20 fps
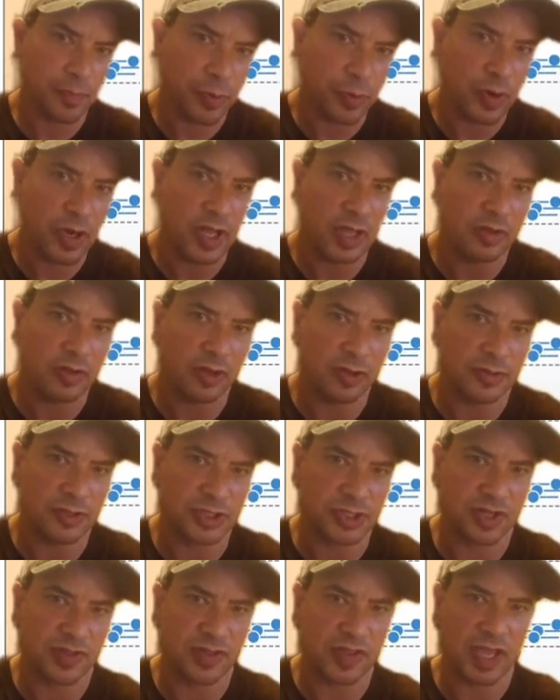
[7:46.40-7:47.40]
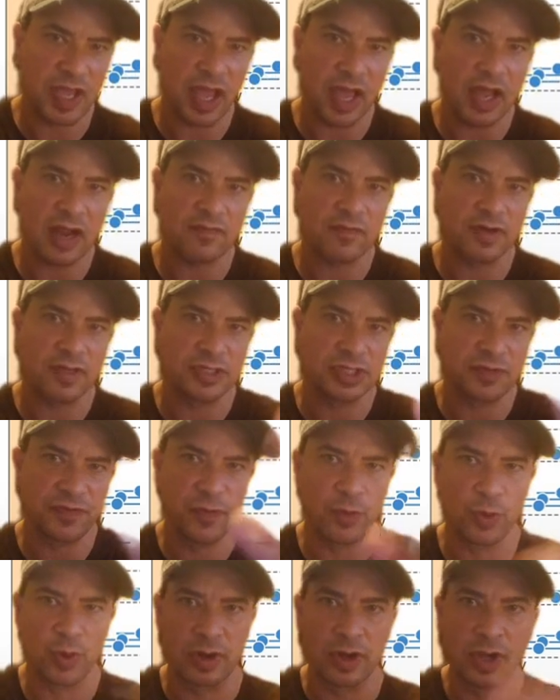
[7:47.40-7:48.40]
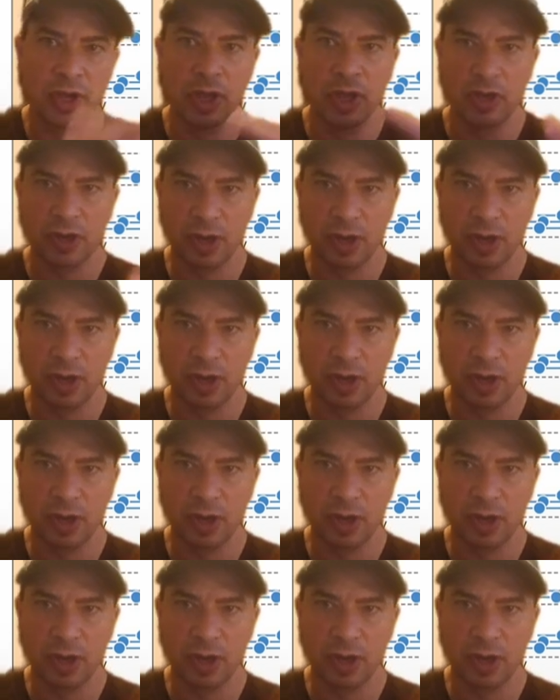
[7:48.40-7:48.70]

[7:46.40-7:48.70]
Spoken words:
pretty close to the average for